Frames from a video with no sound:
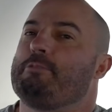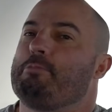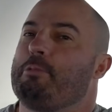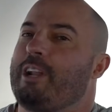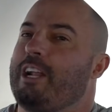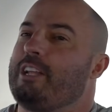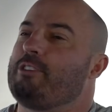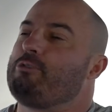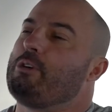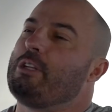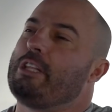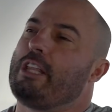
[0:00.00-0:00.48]
when
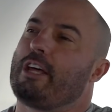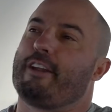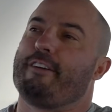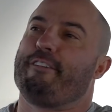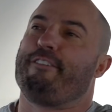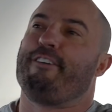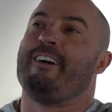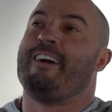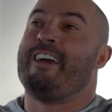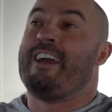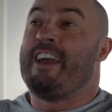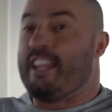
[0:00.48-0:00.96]
I do a lot
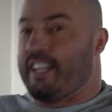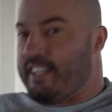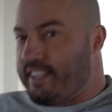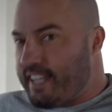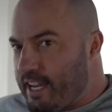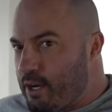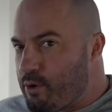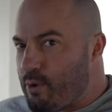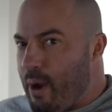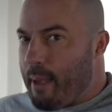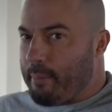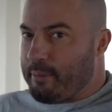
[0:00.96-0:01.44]
of
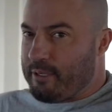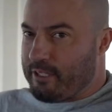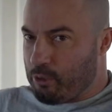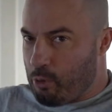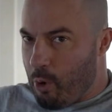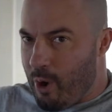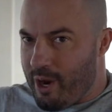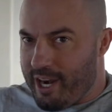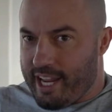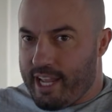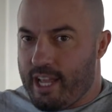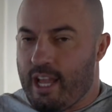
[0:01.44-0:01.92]
knee wrap
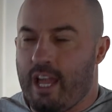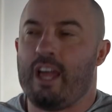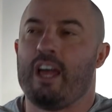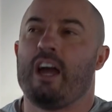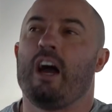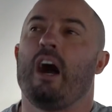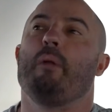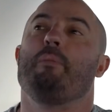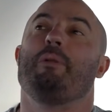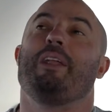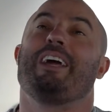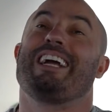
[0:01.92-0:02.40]
squatting,
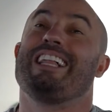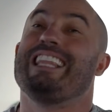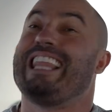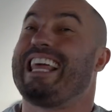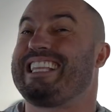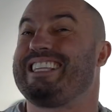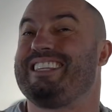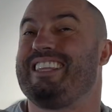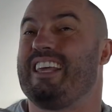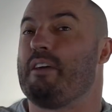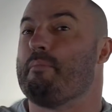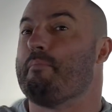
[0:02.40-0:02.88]
I'm
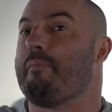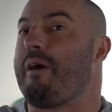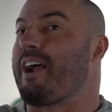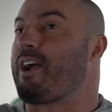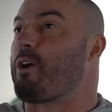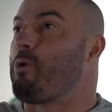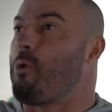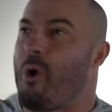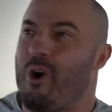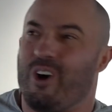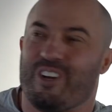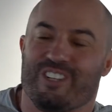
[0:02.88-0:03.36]
neglecting my
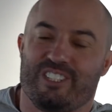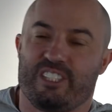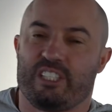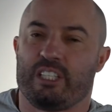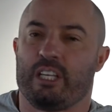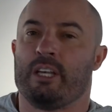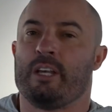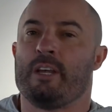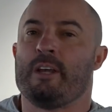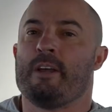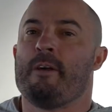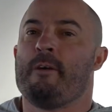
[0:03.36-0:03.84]
quads.
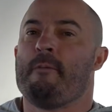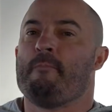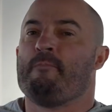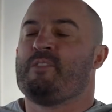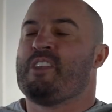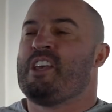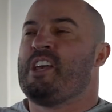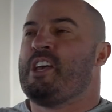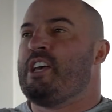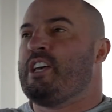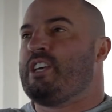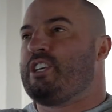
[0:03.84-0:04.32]

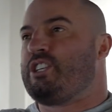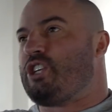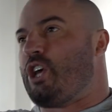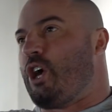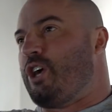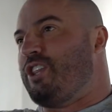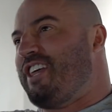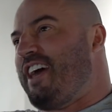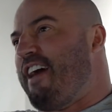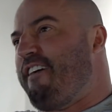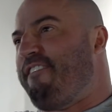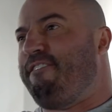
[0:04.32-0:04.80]

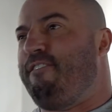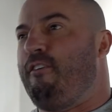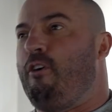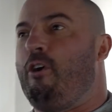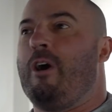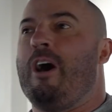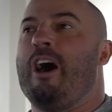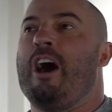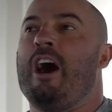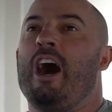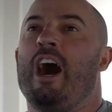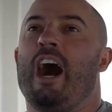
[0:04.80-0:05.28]
So
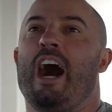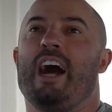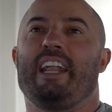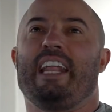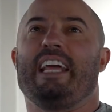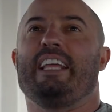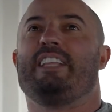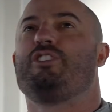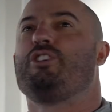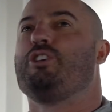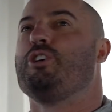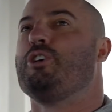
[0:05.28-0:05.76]
therefore, I
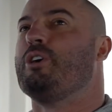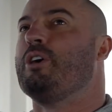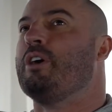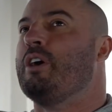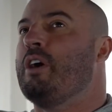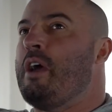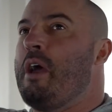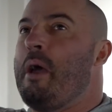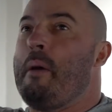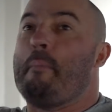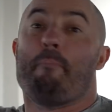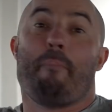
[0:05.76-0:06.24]
need to
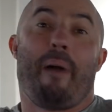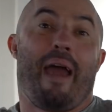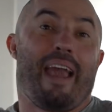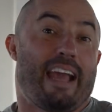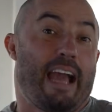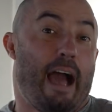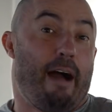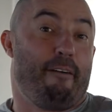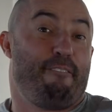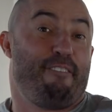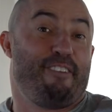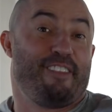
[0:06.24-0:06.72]

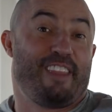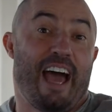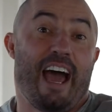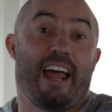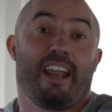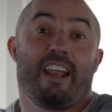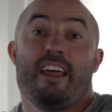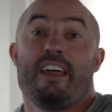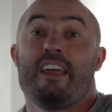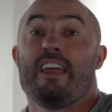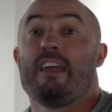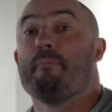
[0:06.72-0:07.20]
make up for
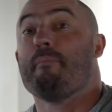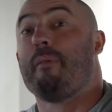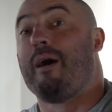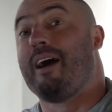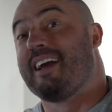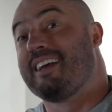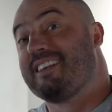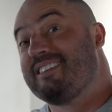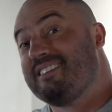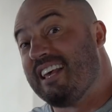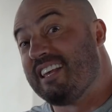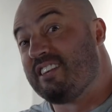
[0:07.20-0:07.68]
that in my
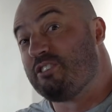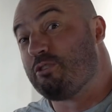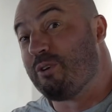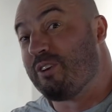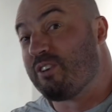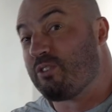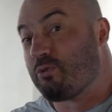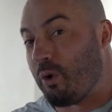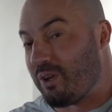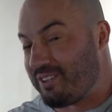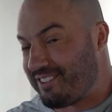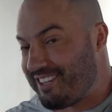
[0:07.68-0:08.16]
accessory
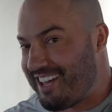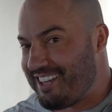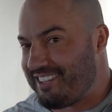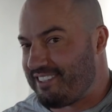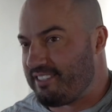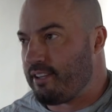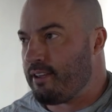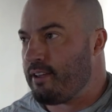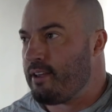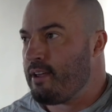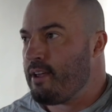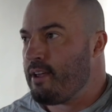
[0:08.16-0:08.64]
squat days